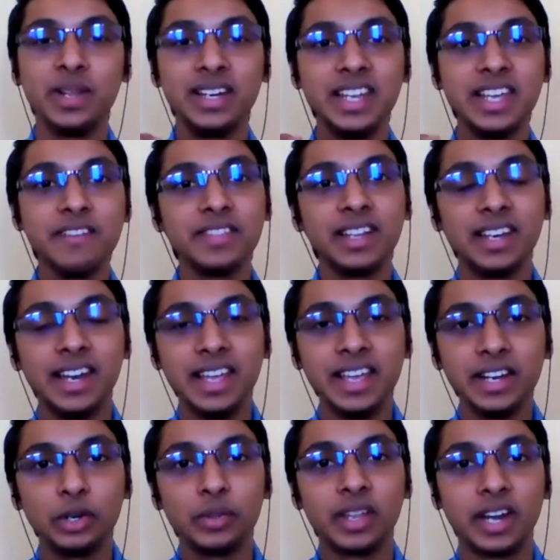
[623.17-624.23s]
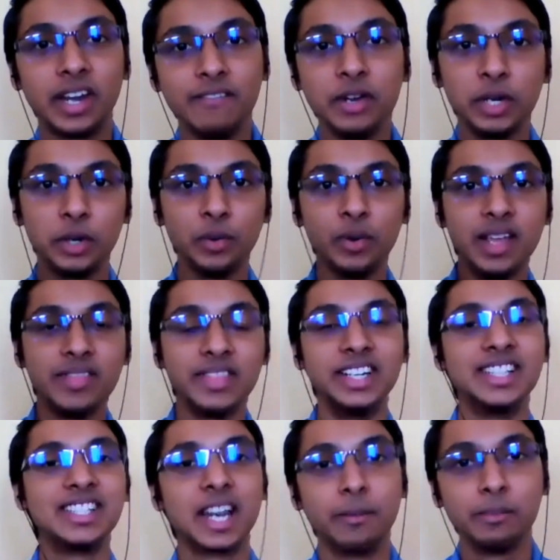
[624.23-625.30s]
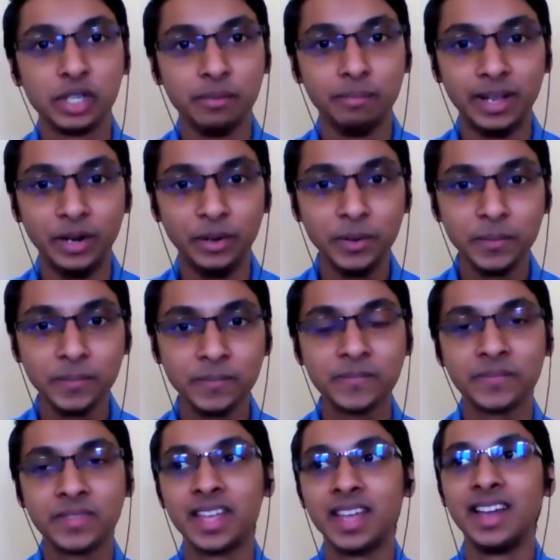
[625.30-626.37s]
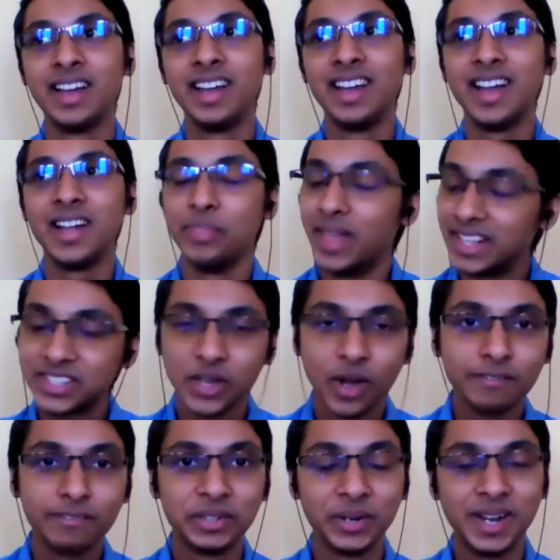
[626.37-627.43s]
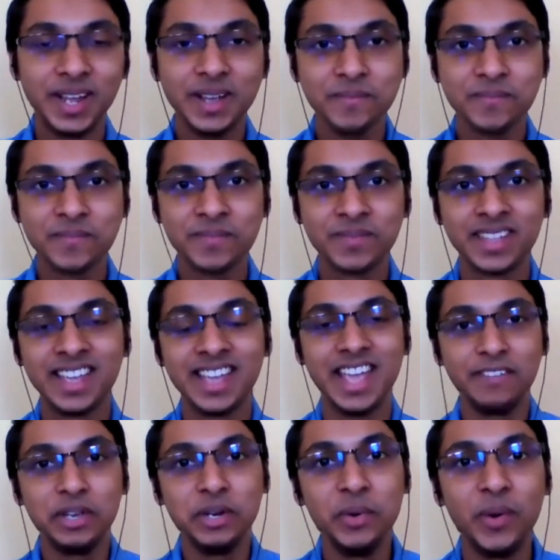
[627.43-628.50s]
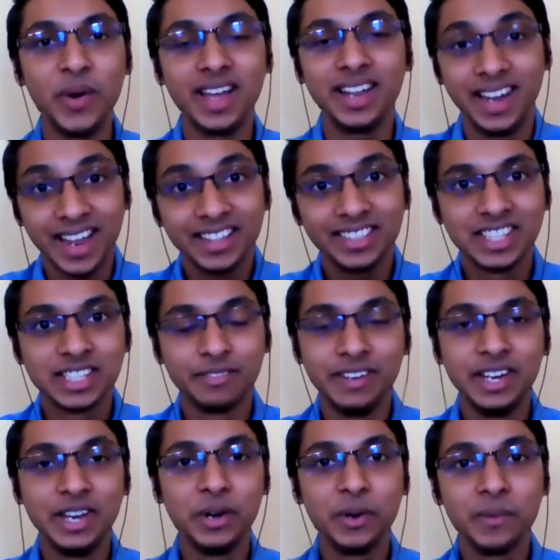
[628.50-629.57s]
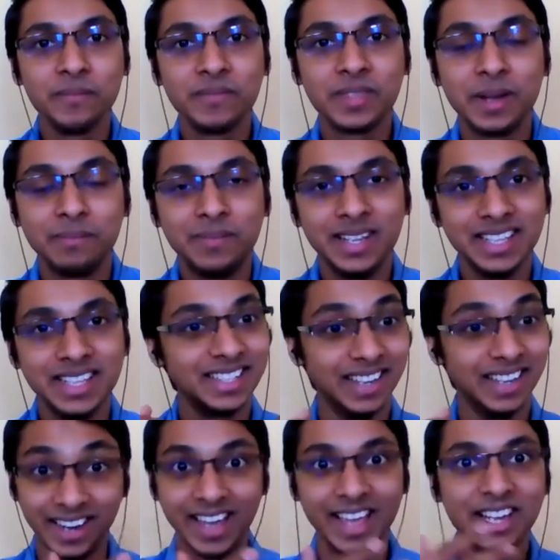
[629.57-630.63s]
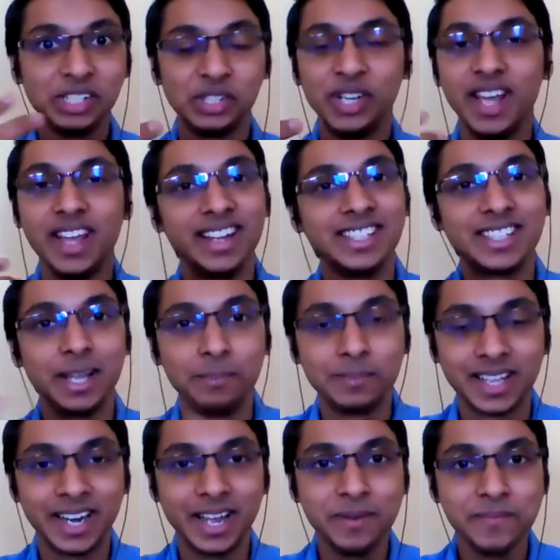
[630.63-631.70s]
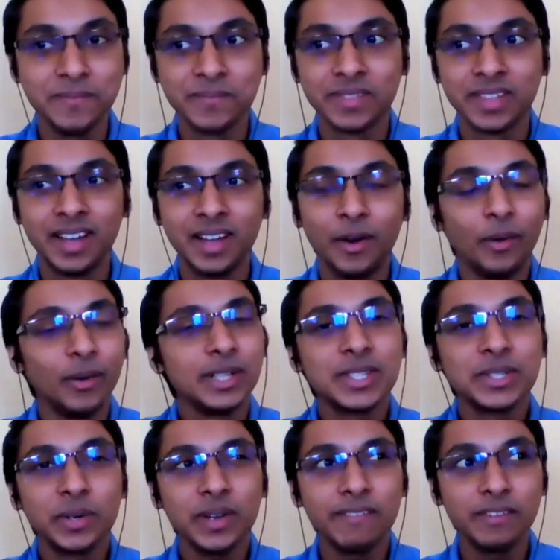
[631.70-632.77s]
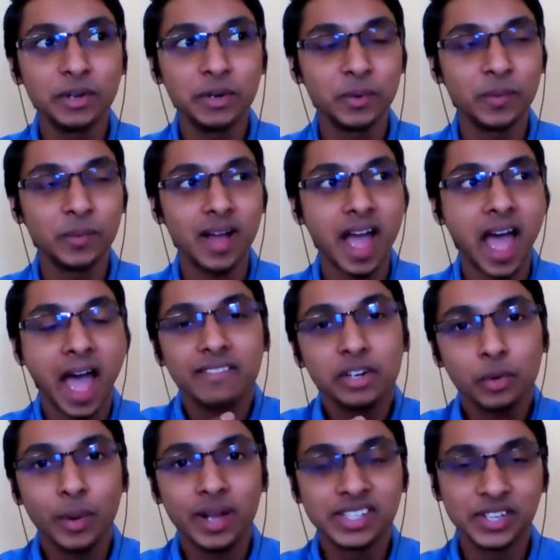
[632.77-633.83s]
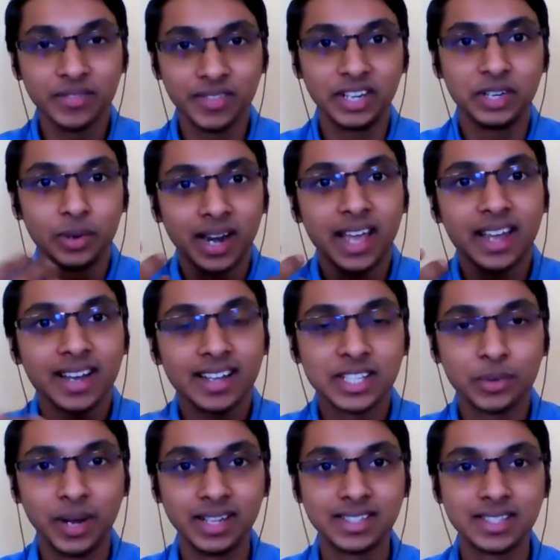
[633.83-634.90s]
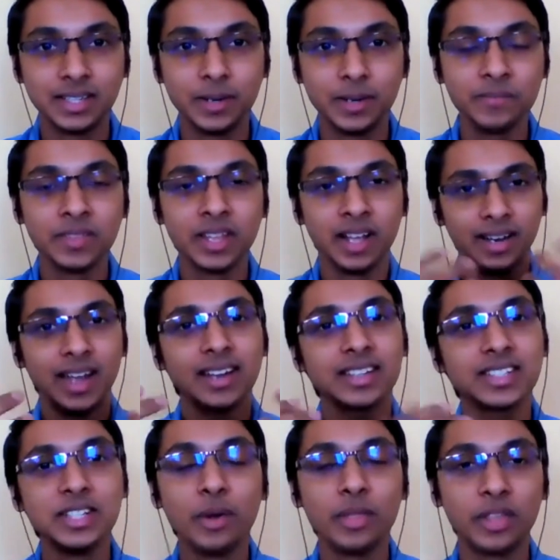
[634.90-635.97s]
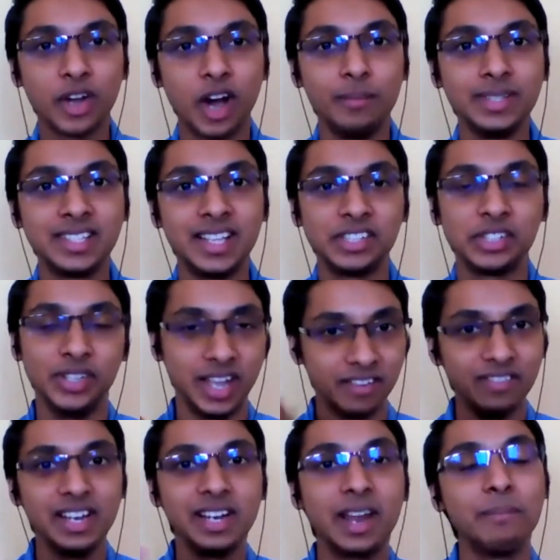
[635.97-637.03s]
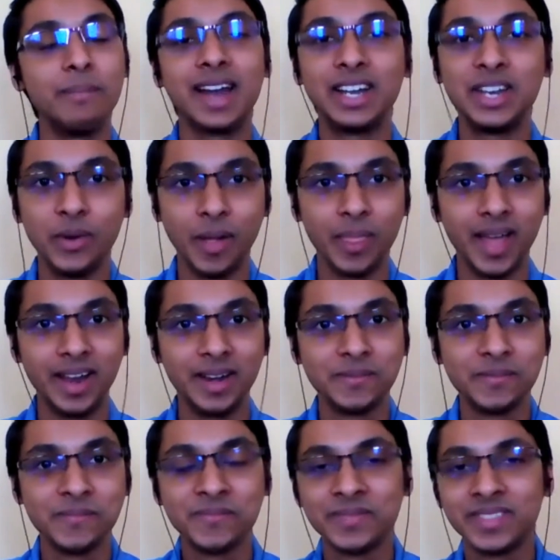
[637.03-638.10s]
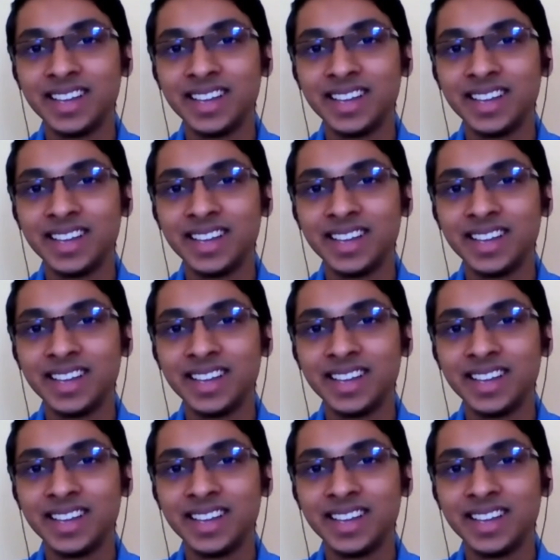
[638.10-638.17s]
I will leave the link to the review tool in the description below. That's all for today. If you like this video, please uh, like, share, and subscribe. Also, if you have a question that you'd like us to answer, let us know in the comment section and we'll get back to you on that.